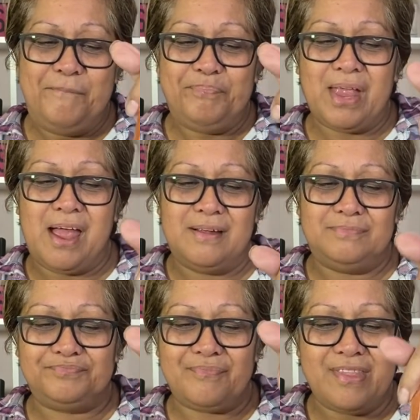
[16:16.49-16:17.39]

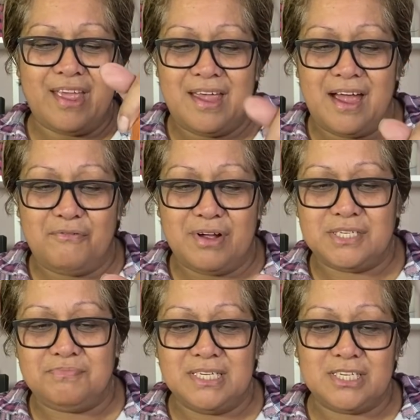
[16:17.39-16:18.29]
the young ones
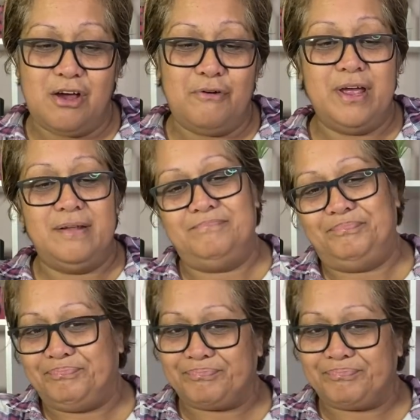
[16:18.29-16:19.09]
must go and